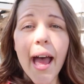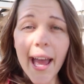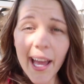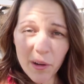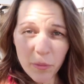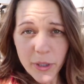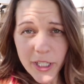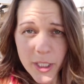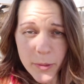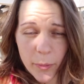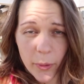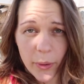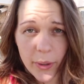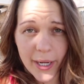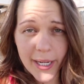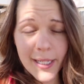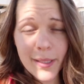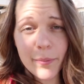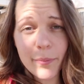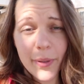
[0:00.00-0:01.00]
At which
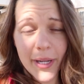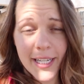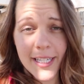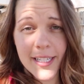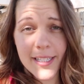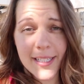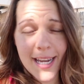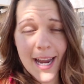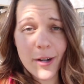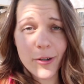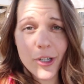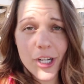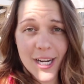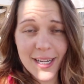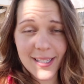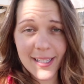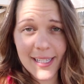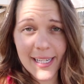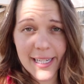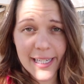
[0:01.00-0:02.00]
point Ben is now
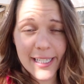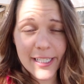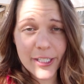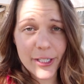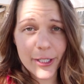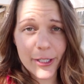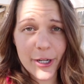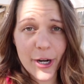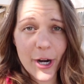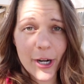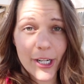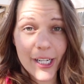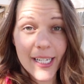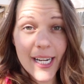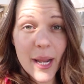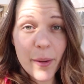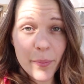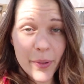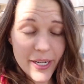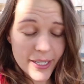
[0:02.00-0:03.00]
chasing it into the
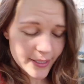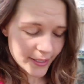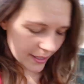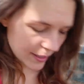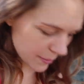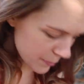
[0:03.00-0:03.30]
garden and picks